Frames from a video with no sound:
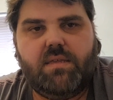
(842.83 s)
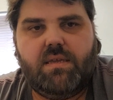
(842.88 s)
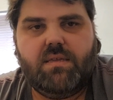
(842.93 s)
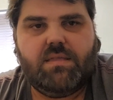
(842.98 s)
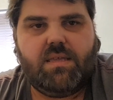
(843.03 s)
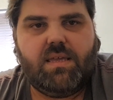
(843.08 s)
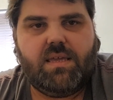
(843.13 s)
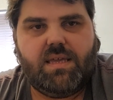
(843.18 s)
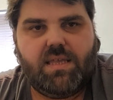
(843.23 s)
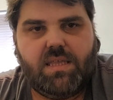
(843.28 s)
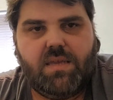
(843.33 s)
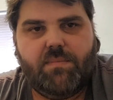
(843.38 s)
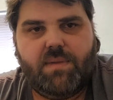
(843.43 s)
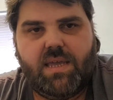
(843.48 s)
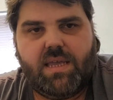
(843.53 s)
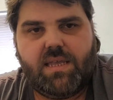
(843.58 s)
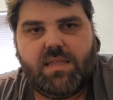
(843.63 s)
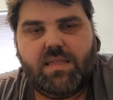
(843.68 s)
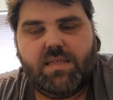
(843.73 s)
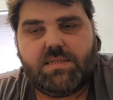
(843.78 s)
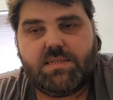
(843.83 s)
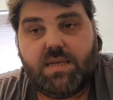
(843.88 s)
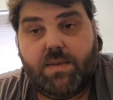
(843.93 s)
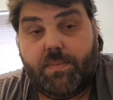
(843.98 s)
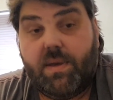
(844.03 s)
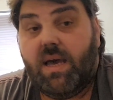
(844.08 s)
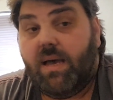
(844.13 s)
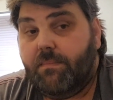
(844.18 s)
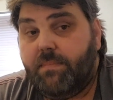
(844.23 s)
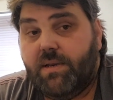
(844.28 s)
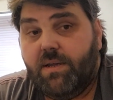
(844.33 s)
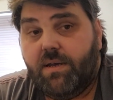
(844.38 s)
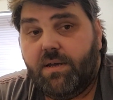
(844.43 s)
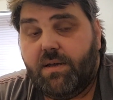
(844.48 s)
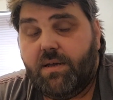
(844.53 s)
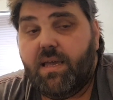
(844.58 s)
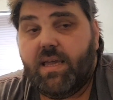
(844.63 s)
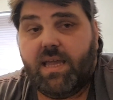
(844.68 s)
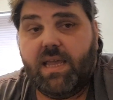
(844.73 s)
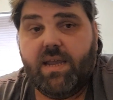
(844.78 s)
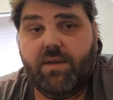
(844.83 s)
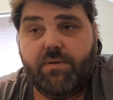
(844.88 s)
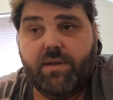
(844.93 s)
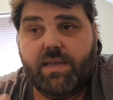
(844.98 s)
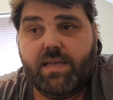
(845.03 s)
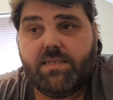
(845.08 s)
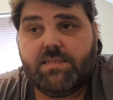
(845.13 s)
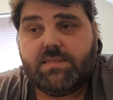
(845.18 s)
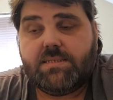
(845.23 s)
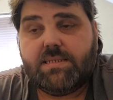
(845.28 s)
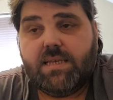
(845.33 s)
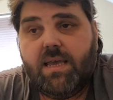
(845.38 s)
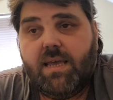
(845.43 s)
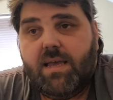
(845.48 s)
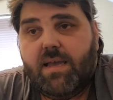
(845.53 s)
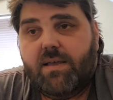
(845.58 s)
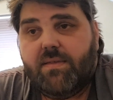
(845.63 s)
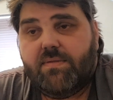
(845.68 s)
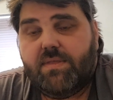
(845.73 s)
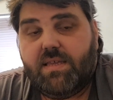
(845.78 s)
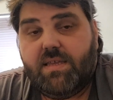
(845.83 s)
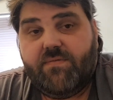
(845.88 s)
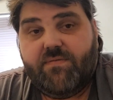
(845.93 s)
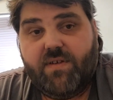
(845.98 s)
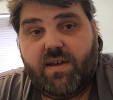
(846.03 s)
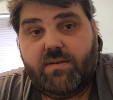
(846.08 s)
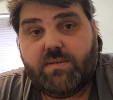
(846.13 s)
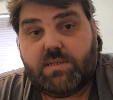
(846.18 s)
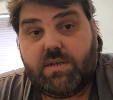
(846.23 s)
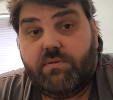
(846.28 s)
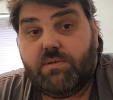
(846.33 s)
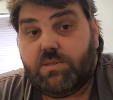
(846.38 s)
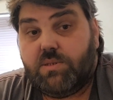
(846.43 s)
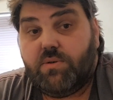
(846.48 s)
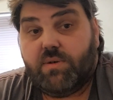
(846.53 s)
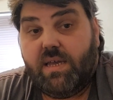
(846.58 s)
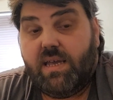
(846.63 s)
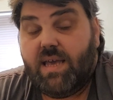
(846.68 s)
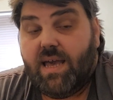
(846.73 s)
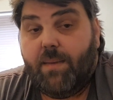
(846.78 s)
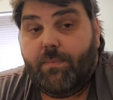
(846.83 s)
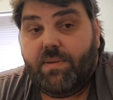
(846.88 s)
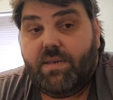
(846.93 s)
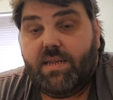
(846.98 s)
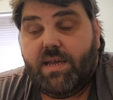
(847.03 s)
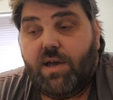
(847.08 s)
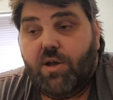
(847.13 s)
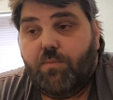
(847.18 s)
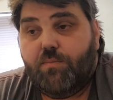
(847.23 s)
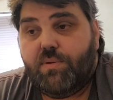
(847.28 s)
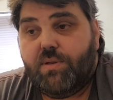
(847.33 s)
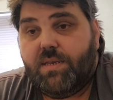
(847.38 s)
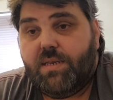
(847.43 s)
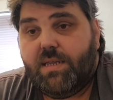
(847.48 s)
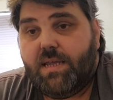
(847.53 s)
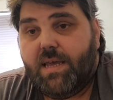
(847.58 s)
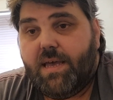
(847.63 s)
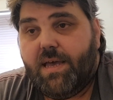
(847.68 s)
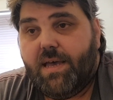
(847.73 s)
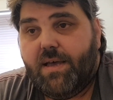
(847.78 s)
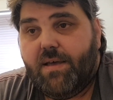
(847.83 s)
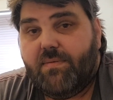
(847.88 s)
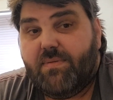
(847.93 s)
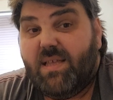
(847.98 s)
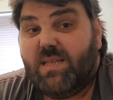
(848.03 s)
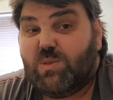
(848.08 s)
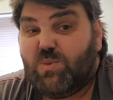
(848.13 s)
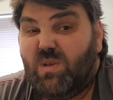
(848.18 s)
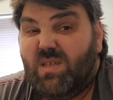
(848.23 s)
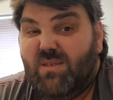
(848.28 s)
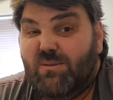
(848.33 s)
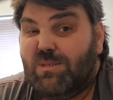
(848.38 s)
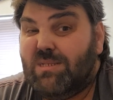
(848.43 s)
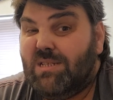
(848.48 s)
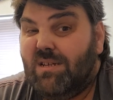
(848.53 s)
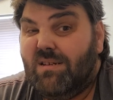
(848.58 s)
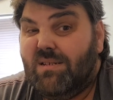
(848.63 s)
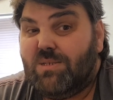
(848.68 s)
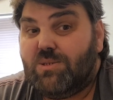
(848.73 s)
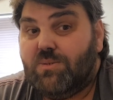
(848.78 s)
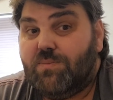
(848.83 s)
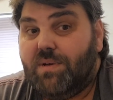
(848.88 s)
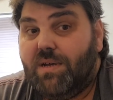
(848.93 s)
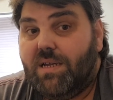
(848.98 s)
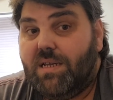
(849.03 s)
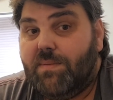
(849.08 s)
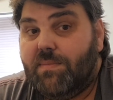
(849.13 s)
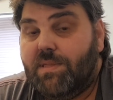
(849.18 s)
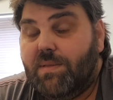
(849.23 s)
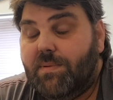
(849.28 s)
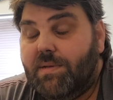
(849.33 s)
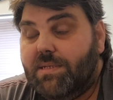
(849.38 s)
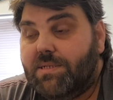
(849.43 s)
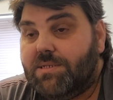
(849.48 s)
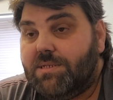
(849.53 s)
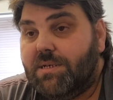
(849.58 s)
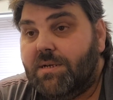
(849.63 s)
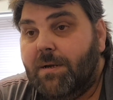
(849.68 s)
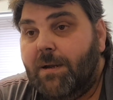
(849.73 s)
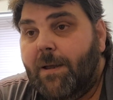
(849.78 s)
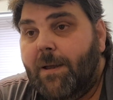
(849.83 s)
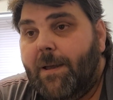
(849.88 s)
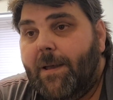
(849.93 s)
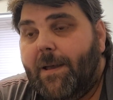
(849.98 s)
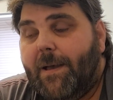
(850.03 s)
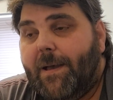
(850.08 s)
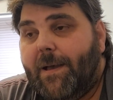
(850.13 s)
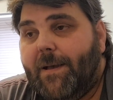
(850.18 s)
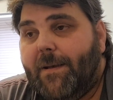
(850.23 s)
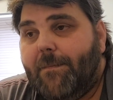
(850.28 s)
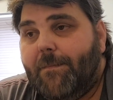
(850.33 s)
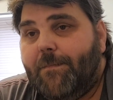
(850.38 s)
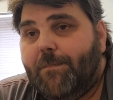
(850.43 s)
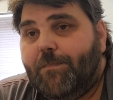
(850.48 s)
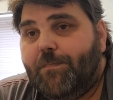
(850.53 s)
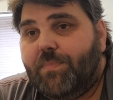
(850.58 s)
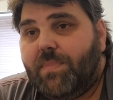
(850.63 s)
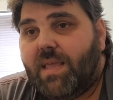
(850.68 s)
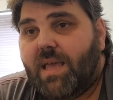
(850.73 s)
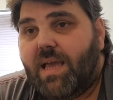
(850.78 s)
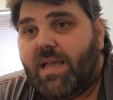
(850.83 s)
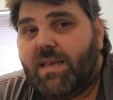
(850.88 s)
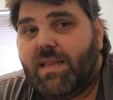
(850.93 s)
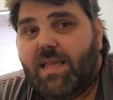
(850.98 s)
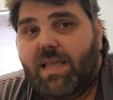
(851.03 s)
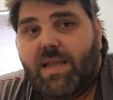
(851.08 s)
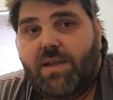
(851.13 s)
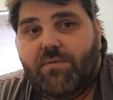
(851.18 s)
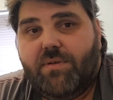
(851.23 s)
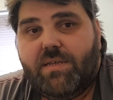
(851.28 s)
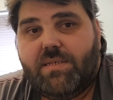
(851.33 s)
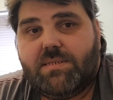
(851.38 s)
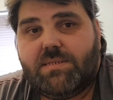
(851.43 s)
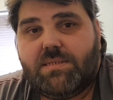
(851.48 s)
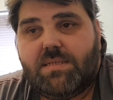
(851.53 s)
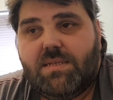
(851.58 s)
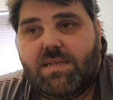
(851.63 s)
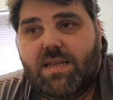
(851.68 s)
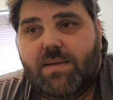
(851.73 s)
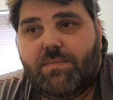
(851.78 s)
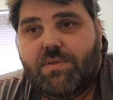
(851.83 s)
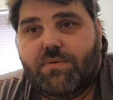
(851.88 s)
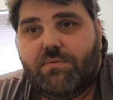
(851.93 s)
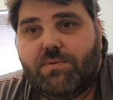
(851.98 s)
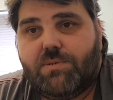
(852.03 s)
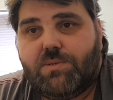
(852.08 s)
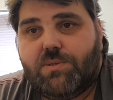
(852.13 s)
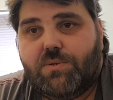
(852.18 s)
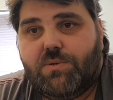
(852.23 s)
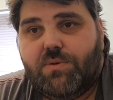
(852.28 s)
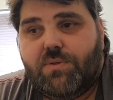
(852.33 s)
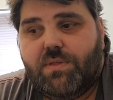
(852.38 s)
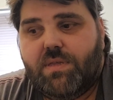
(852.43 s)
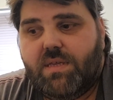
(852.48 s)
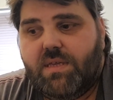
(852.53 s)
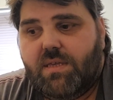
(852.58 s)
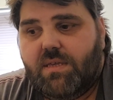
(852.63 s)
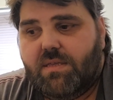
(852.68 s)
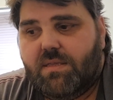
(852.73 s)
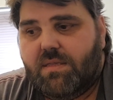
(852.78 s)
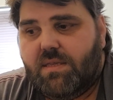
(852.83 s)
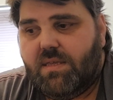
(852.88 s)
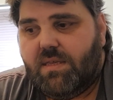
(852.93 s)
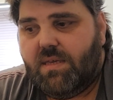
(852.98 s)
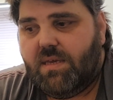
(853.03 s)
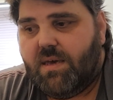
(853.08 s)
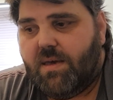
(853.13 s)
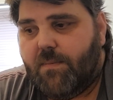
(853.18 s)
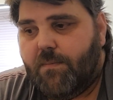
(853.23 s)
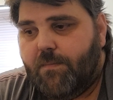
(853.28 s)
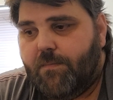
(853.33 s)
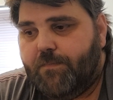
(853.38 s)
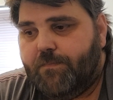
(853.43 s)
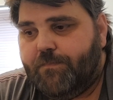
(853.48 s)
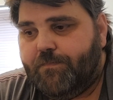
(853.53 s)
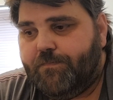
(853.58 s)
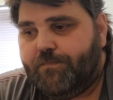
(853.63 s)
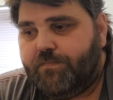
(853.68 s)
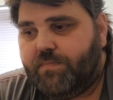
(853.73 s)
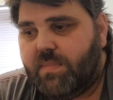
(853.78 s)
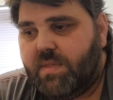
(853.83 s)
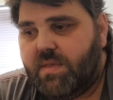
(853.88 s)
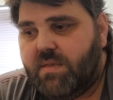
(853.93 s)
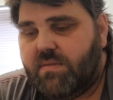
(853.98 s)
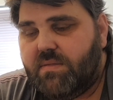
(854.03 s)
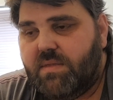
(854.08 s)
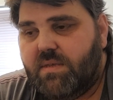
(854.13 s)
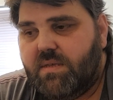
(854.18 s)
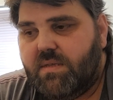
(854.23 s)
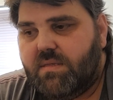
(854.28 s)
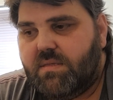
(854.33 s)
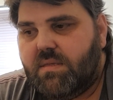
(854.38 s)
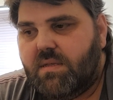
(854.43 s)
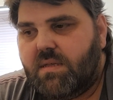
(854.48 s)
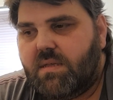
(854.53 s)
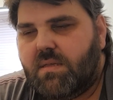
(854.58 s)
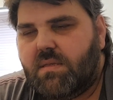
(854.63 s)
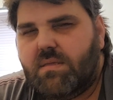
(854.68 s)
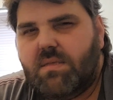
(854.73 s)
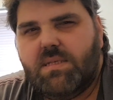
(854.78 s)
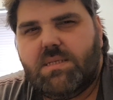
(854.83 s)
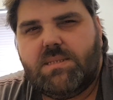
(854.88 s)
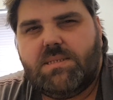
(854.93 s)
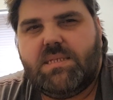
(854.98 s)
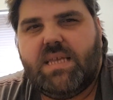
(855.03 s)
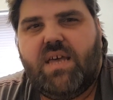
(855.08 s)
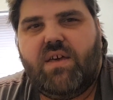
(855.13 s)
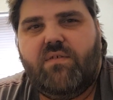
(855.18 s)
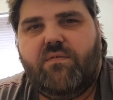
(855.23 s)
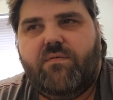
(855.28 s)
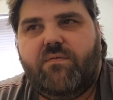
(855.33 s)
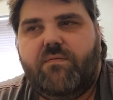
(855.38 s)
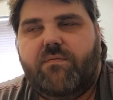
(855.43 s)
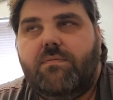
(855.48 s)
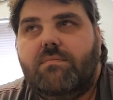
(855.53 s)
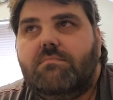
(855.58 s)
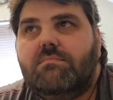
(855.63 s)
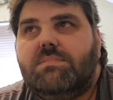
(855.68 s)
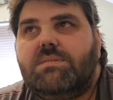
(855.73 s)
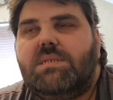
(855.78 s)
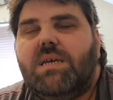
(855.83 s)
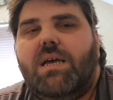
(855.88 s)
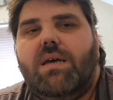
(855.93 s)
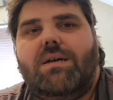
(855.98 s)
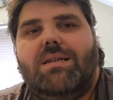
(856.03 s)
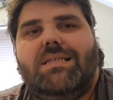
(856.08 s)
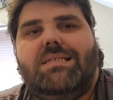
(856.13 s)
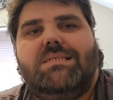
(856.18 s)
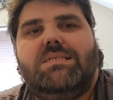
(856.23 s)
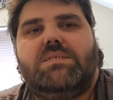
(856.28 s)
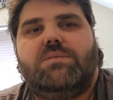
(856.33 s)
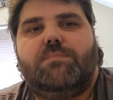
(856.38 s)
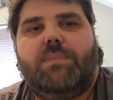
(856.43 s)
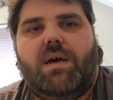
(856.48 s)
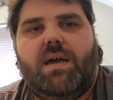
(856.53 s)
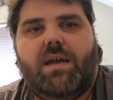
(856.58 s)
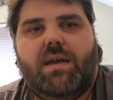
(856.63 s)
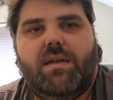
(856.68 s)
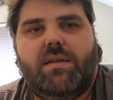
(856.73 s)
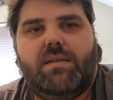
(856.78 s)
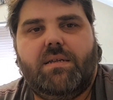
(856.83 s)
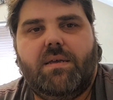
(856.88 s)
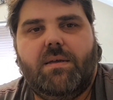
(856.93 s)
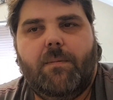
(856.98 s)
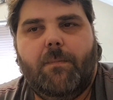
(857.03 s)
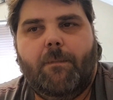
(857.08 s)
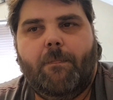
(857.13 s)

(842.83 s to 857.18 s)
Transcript: of you thinking you're making this up, I'm not. Here is the 5-star resort. It happened. It opened. That's why there was a dinosaur behind him in the picture. And here is the name of the resort. The self-title inspired